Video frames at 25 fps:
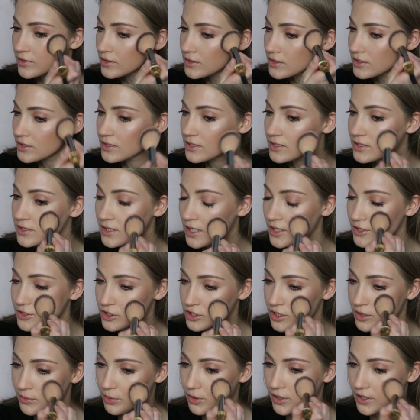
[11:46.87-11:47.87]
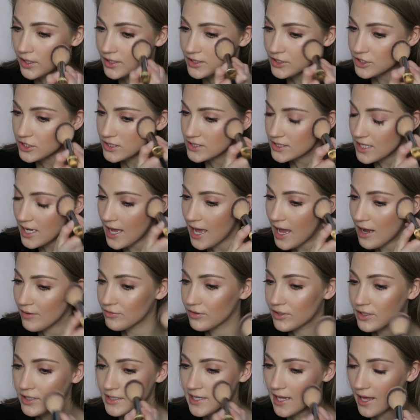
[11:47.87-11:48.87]
It's such a pretty, just
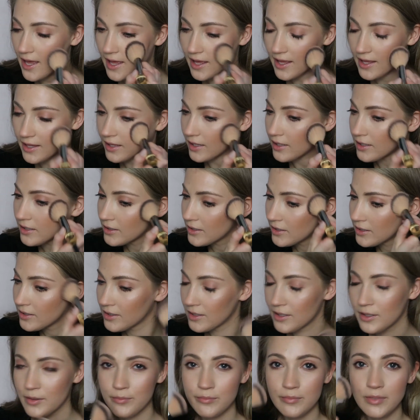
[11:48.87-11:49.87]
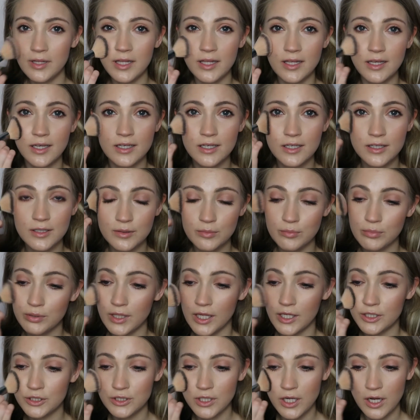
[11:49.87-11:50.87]
everyday pink
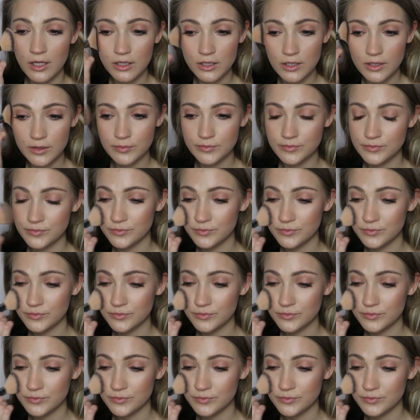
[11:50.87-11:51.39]
blush color.